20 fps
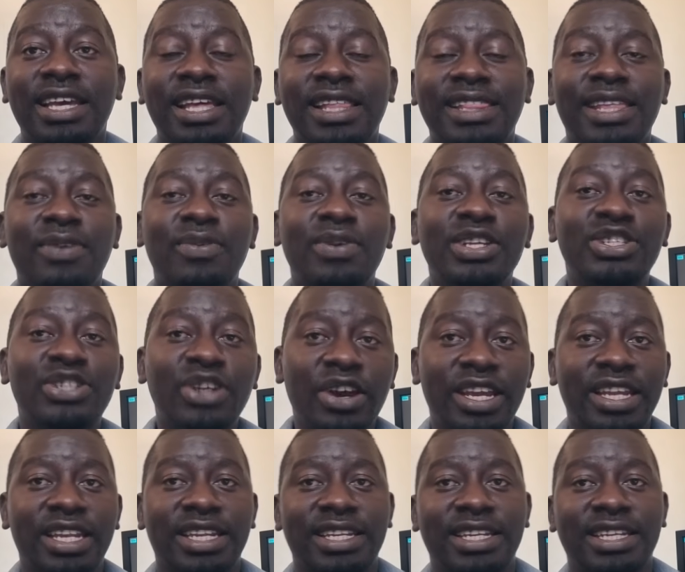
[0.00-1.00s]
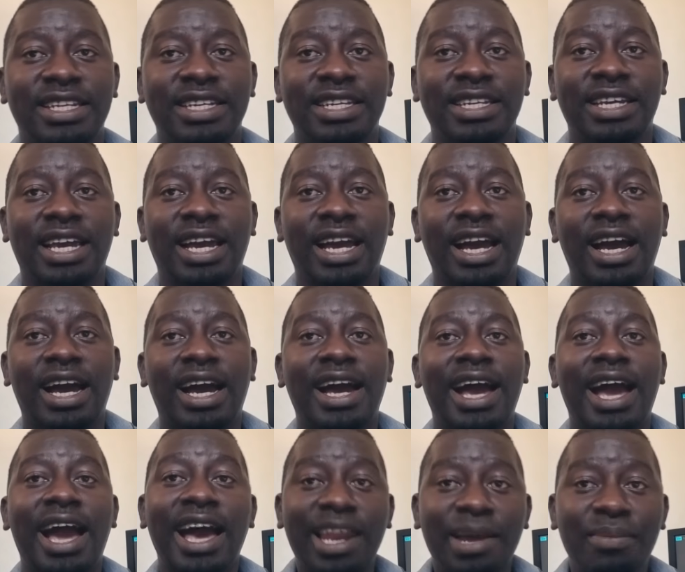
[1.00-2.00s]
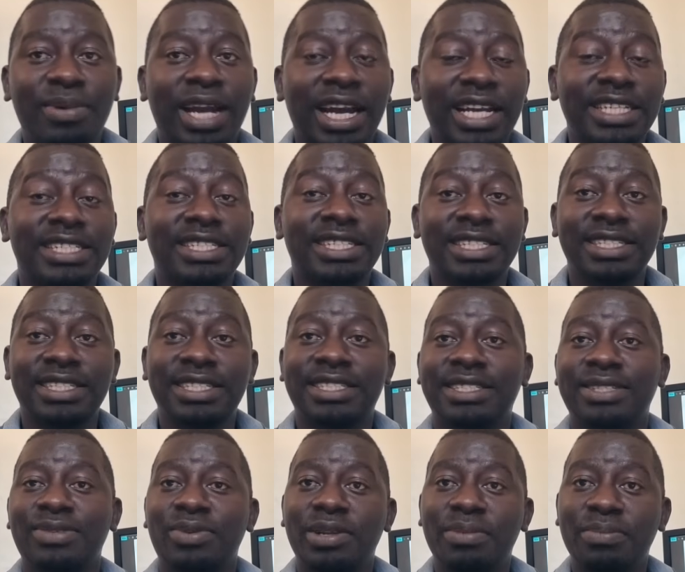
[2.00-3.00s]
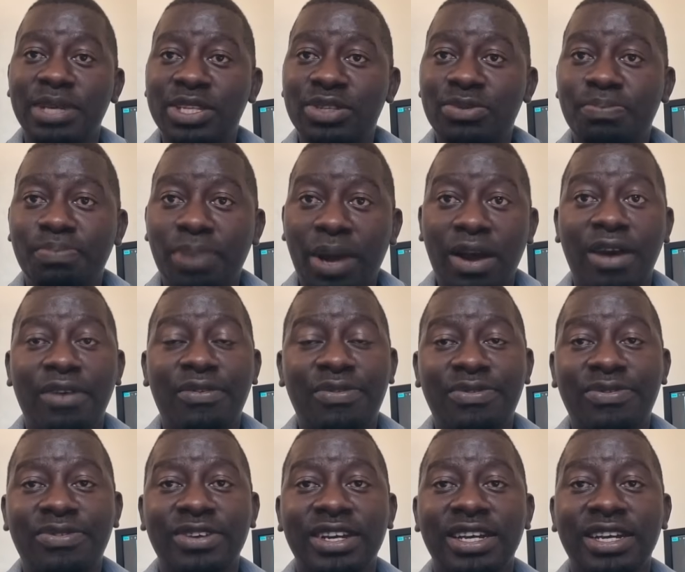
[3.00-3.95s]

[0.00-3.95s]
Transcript: they will join. Arab countries will be powerful.